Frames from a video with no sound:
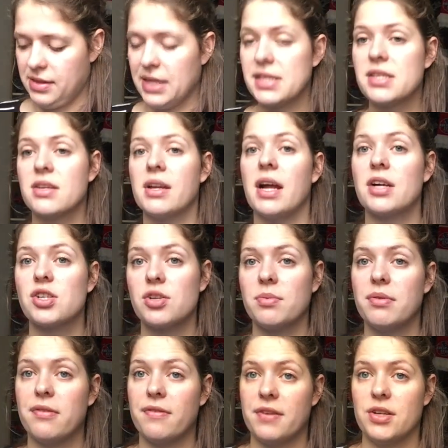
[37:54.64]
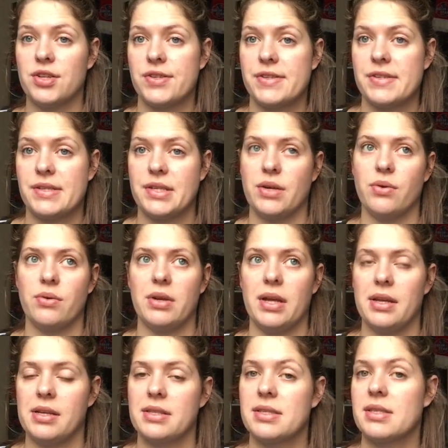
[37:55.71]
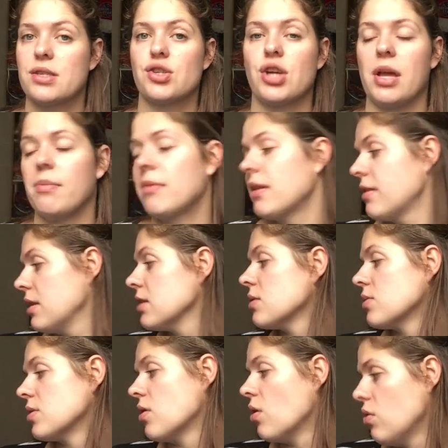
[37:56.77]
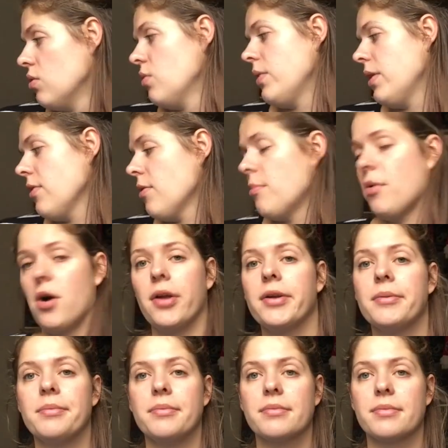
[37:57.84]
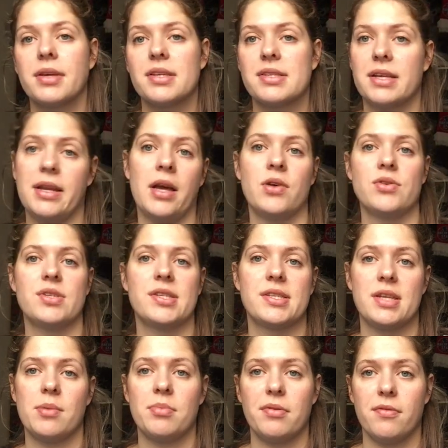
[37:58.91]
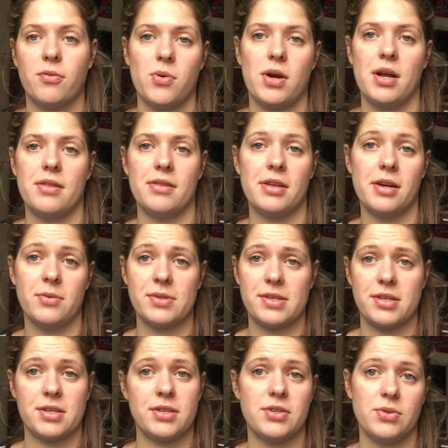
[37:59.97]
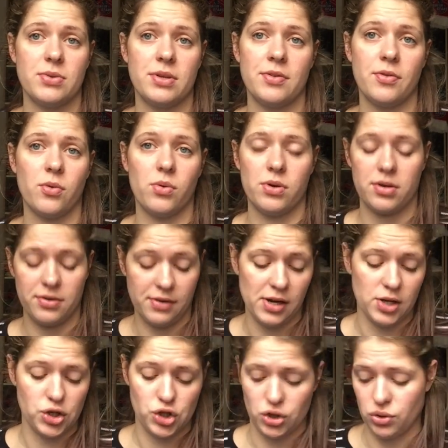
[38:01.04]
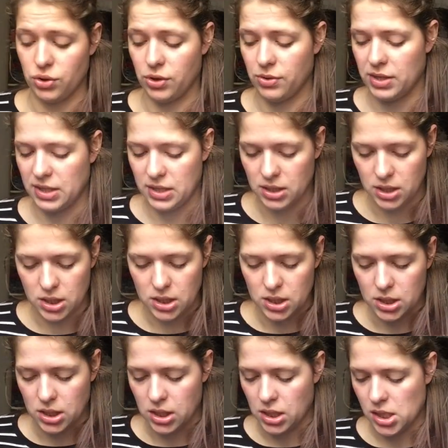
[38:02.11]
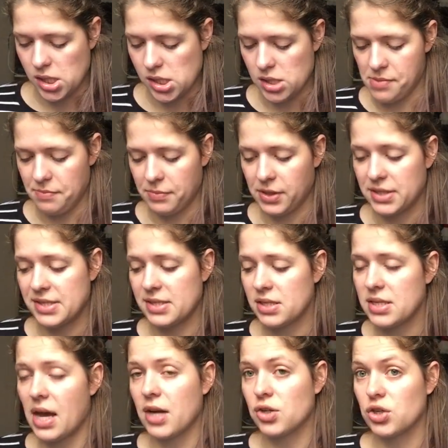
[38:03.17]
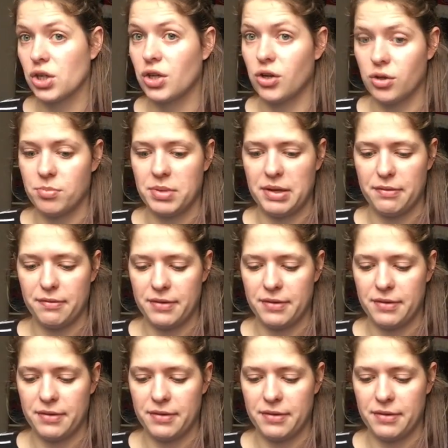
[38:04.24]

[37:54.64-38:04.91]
This could actually be finished soon, and it's a shame that this was all the way on the bottom, because I now just said beforehand that I was going to do it in the order that I showed you in. Because this actually could be